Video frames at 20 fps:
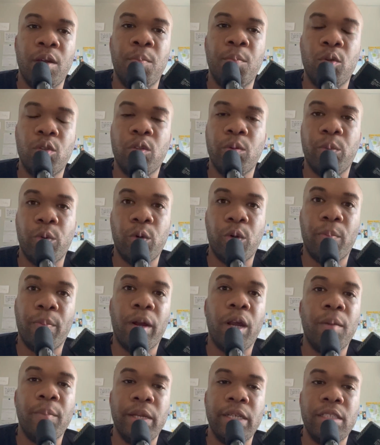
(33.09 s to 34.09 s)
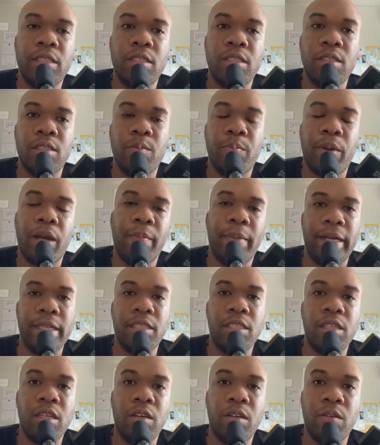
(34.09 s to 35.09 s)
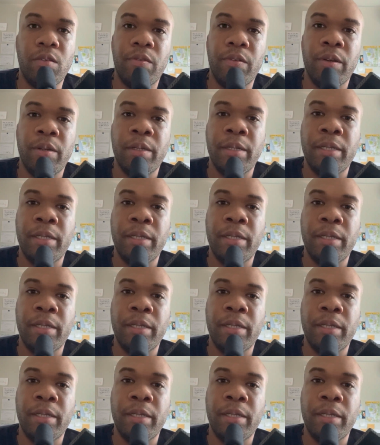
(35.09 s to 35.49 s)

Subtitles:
multiple apartments by myself.